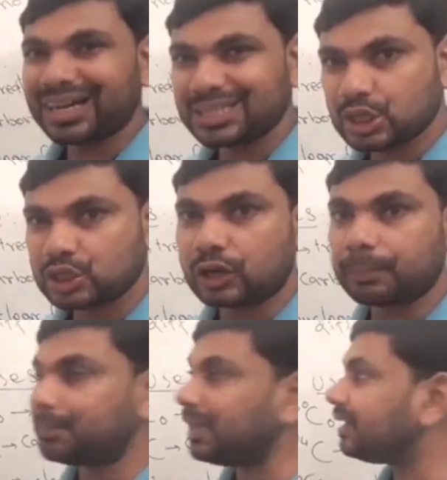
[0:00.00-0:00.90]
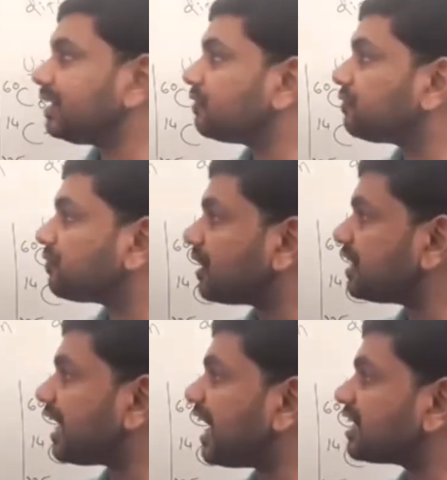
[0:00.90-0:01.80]
Isotope means different
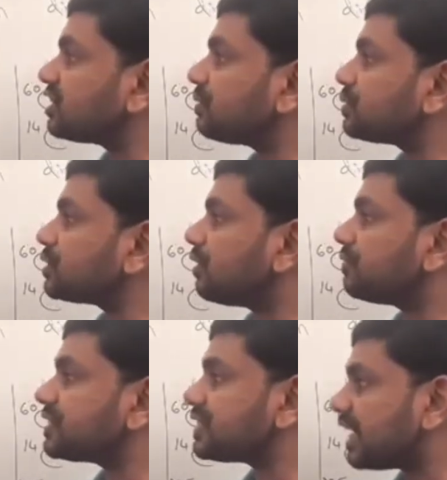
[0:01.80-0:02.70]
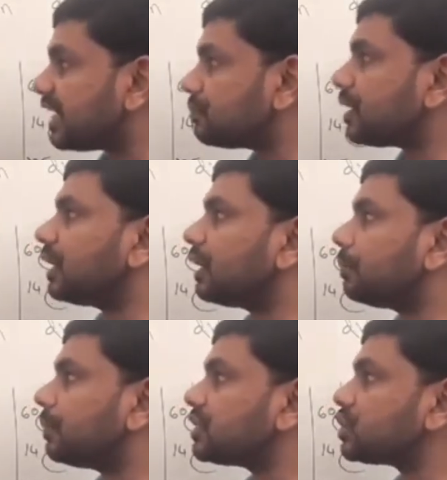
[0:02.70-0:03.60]
atoms of same
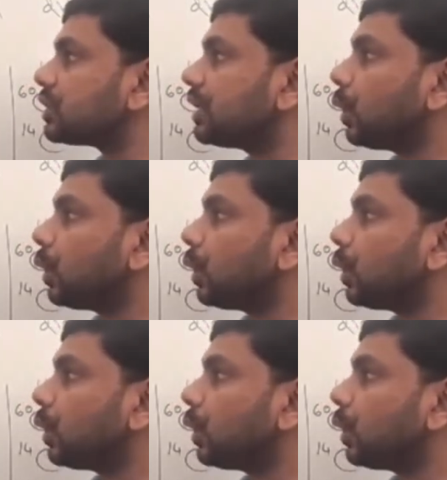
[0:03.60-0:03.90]
element